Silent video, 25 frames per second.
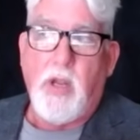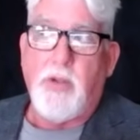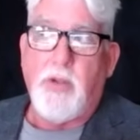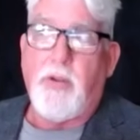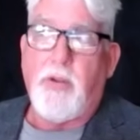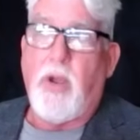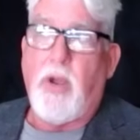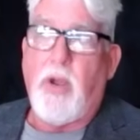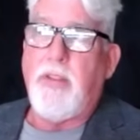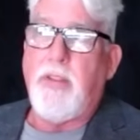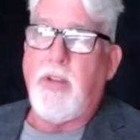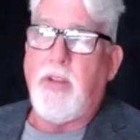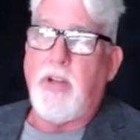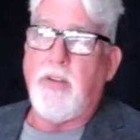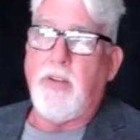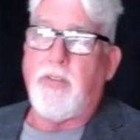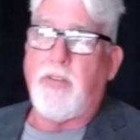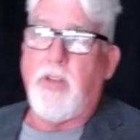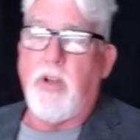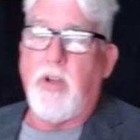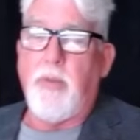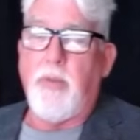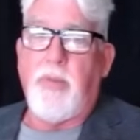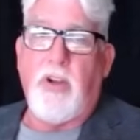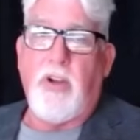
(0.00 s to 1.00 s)
So I think it's
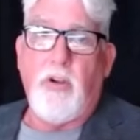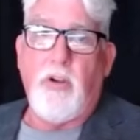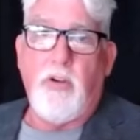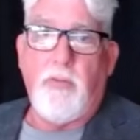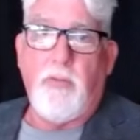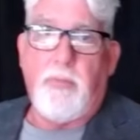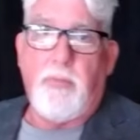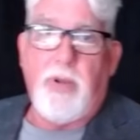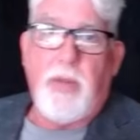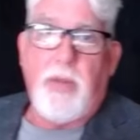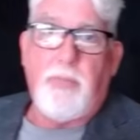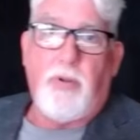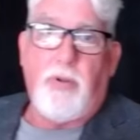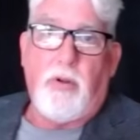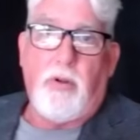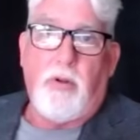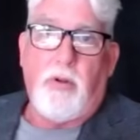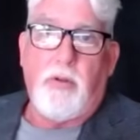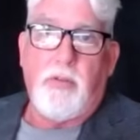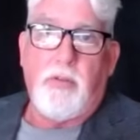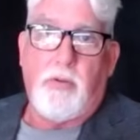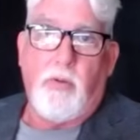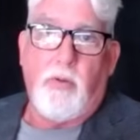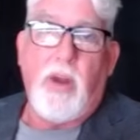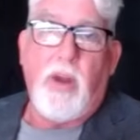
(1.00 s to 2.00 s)
going to behoove
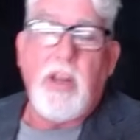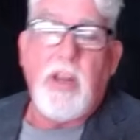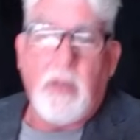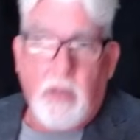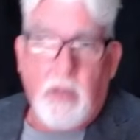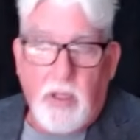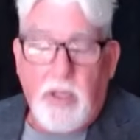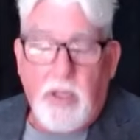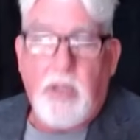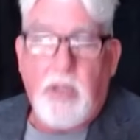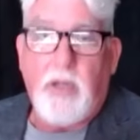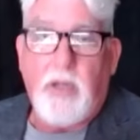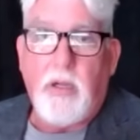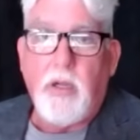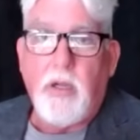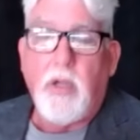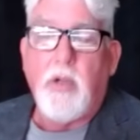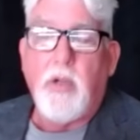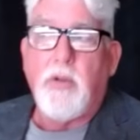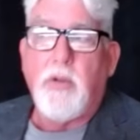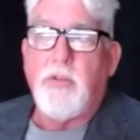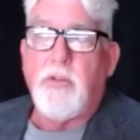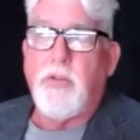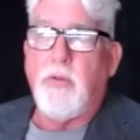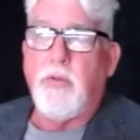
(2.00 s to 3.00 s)
people greatly
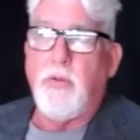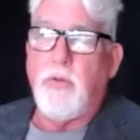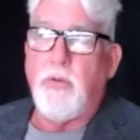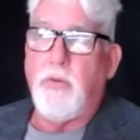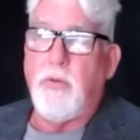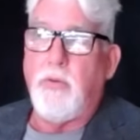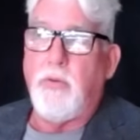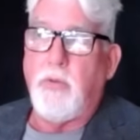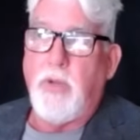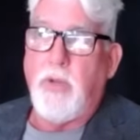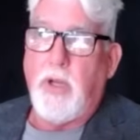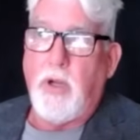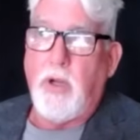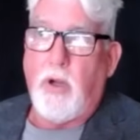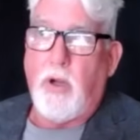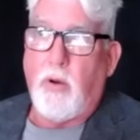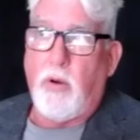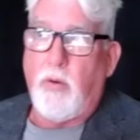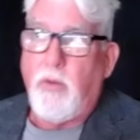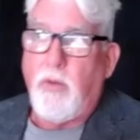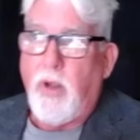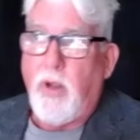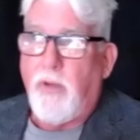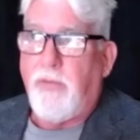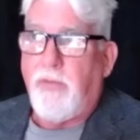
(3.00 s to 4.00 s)

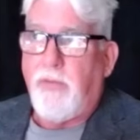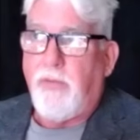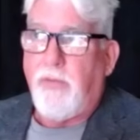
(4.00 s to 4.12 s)
to,